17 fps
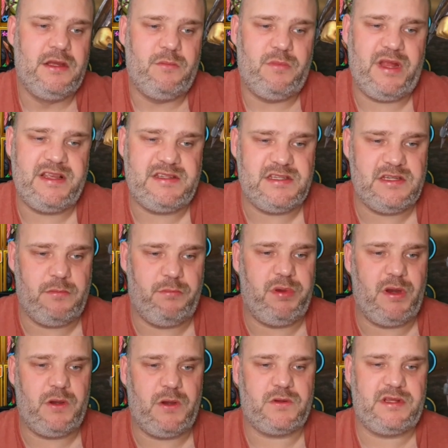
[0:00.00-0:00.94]
Places a
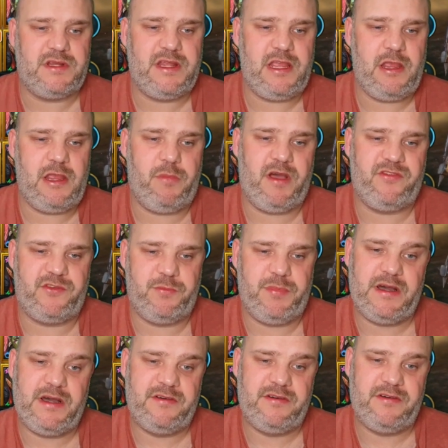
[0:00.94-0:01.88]
block debuffs
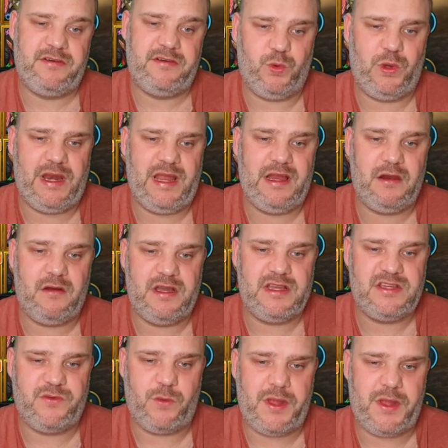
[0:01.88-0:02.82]
buff on all
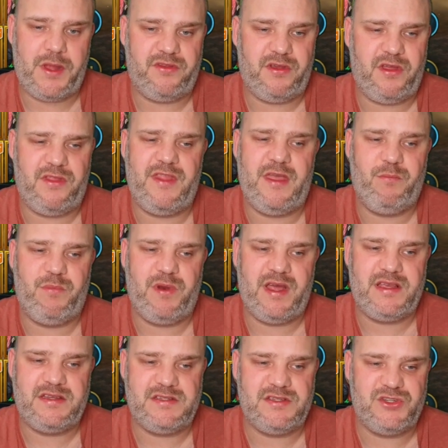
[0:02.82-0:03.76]
allies for 1 turn, then
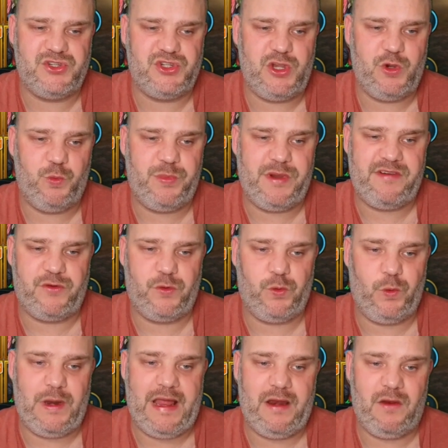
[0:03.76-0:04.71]
places a shield buff on
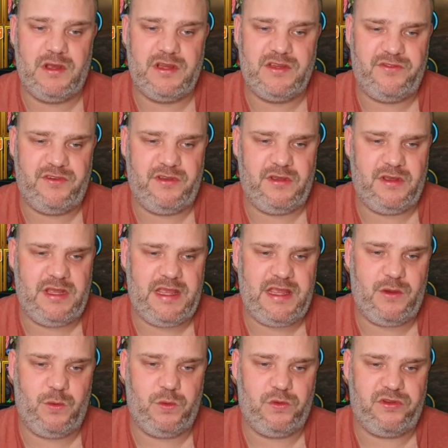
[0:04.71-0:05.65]
all allies for
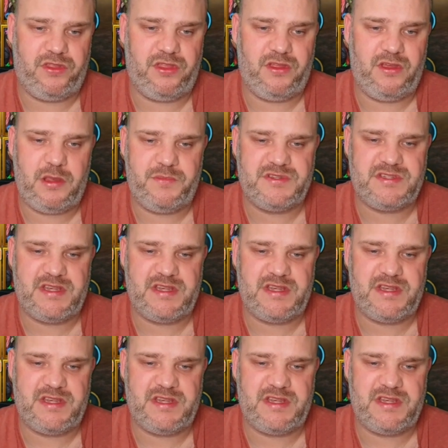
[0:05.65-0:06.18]
equal to 30%